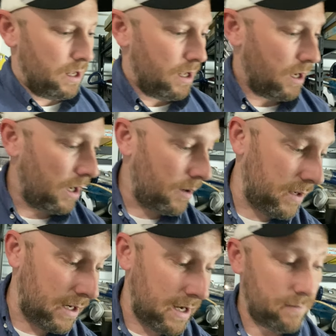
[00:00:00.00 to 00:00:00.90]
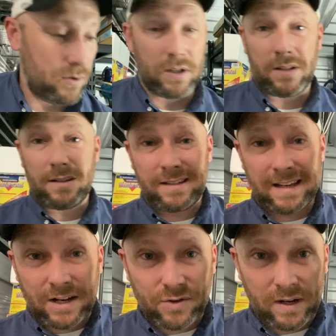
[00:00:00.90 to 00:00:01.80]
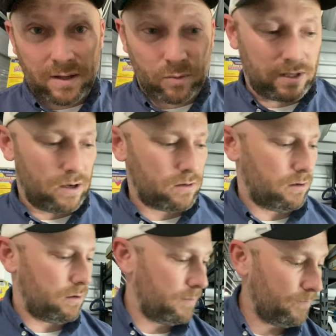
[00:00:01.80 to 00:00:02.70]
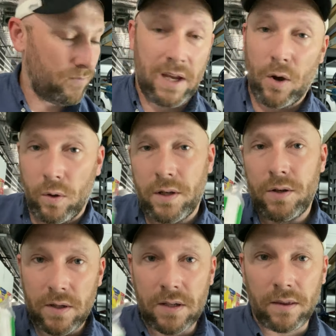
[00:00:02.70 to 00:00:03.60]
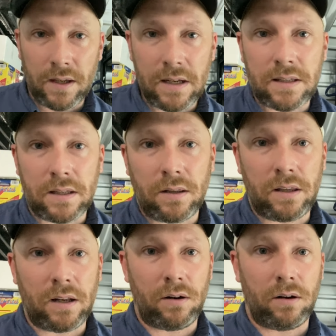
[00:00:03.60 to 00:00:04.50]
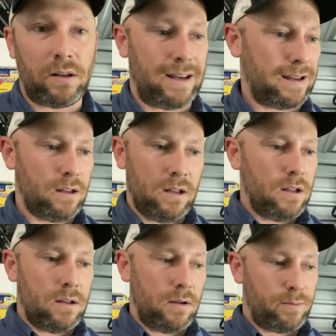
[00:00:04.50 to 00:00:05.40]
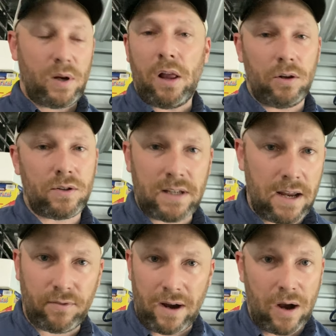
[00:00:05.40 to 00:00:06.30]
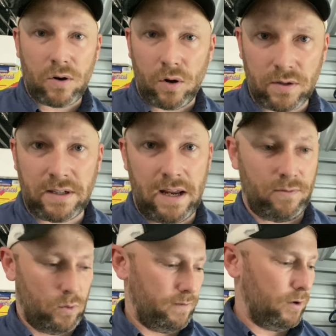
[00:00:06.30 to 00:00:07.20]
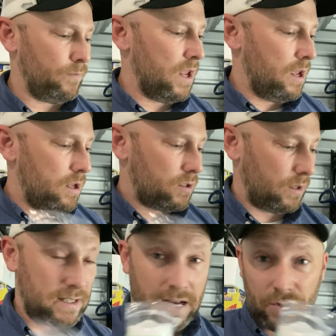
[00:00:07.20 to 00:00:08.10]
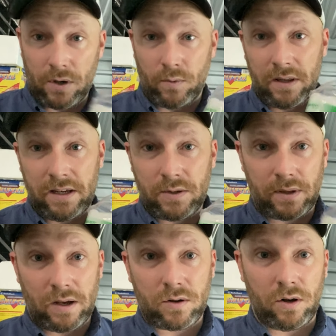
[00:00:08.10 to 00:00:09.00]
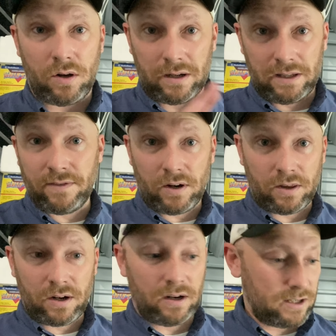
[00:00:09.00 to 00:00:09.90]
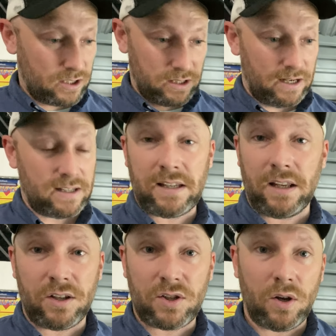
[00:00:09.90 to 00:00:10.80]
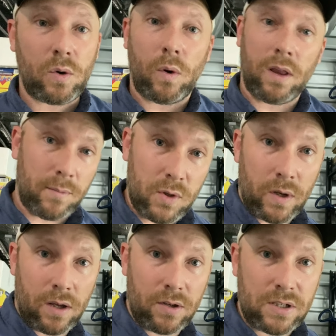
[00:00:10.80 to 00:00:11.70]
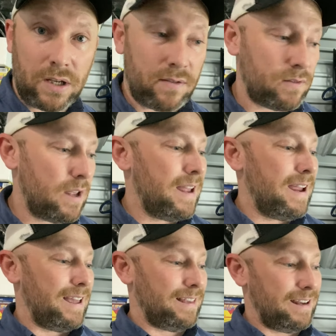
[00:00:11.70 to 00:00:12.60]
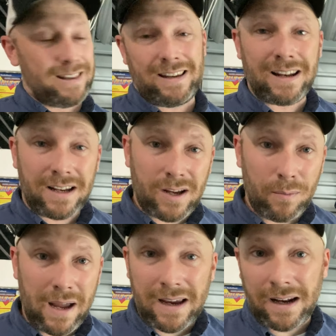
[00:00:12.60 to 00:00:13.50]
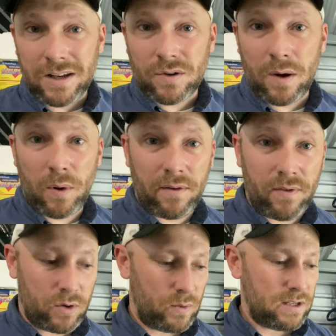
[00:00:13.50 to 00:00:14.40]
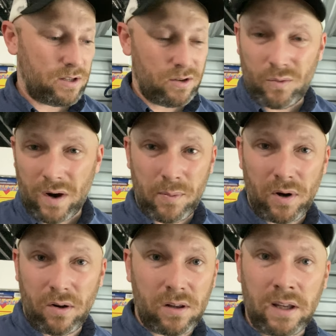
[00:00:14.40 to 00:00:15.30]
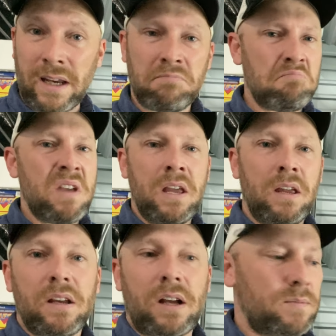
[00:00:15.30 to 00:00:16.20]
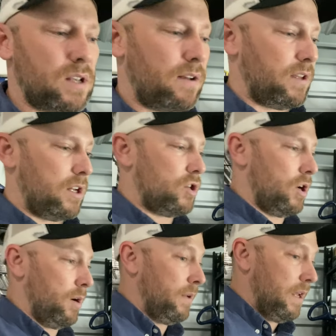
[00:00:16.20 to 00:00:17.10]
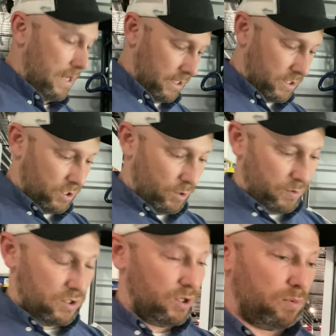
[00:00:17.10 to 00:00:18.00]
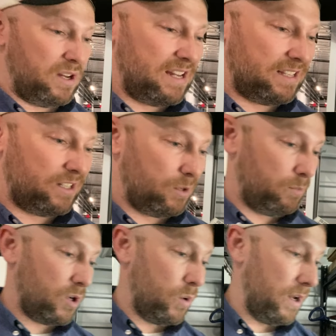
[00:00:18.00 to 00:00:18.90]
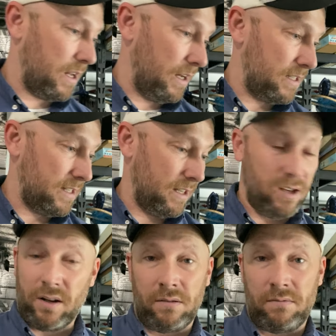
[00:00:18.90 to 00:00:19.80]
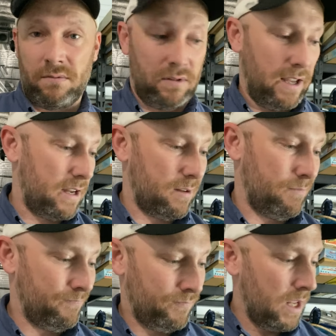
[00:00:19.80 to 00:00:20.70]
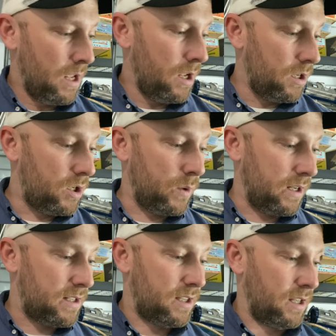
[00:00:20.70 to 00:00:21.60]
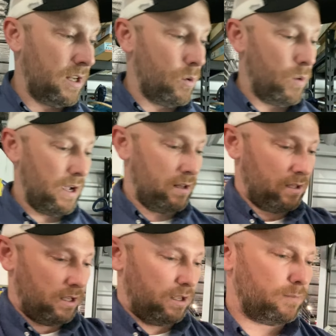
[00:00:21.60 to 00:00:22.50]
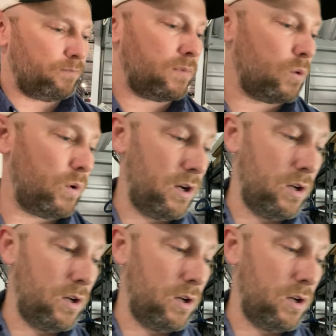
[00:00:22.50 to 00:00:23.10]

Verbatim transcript: And I just saturate them with alcohol. Only do this on things that are like color safe or alcohol safe or whatever. So I saturate one of these with alcohol. I leave it on there and I just let it sit and soak while I'm doing other stuff. And then at the end I come back and I scrape off all the residue and wipe it all clean. It comes off like a charm. It's super, super easy, super quick, and it's sitting there like doing its thing while you're